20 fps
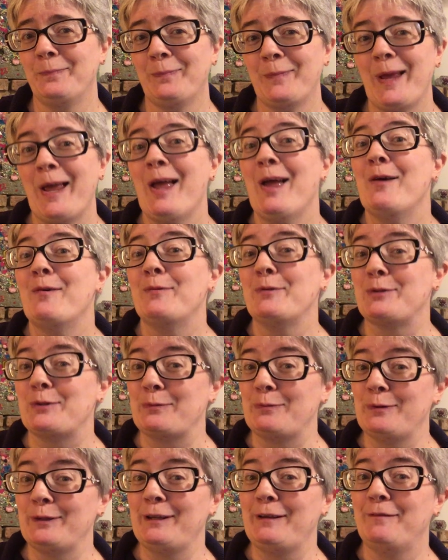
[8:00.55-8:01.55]
It was a
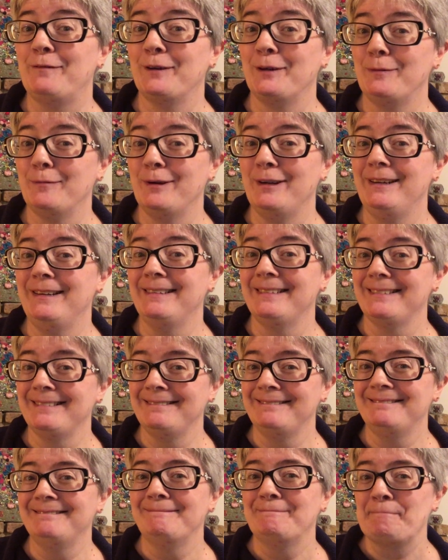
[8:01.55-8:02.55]
really fun read.
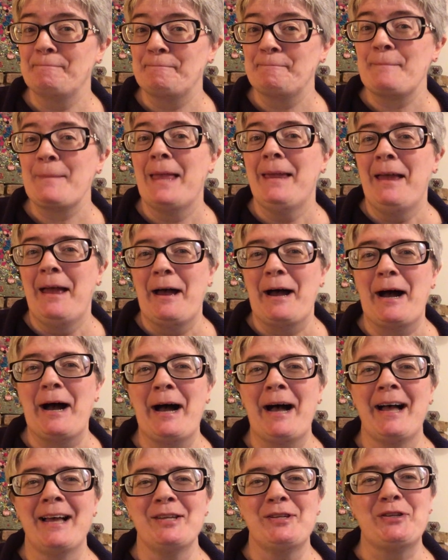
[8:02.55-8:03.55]

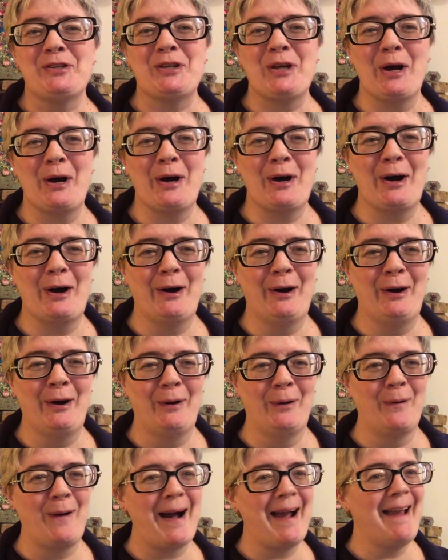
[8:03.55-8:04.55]
So
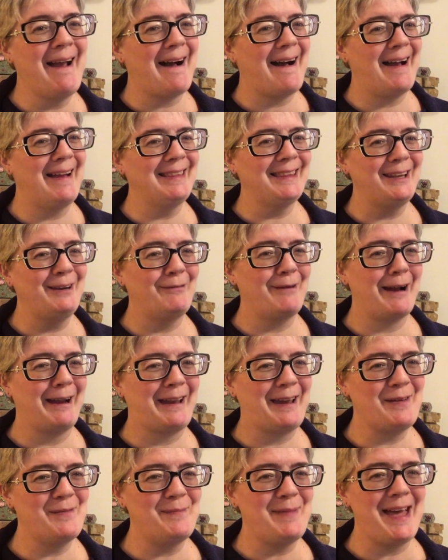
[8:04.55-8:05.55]
I highly
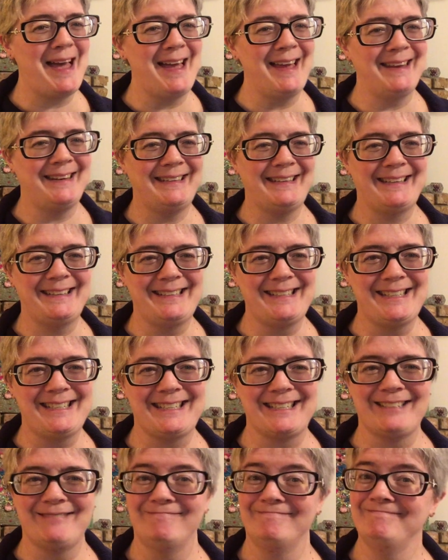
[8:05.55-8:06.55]

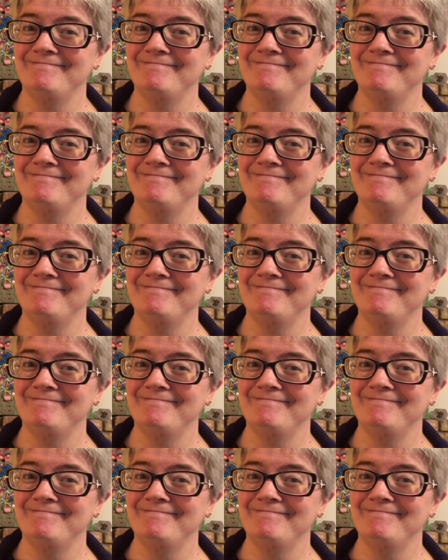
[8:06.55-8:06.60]
recommend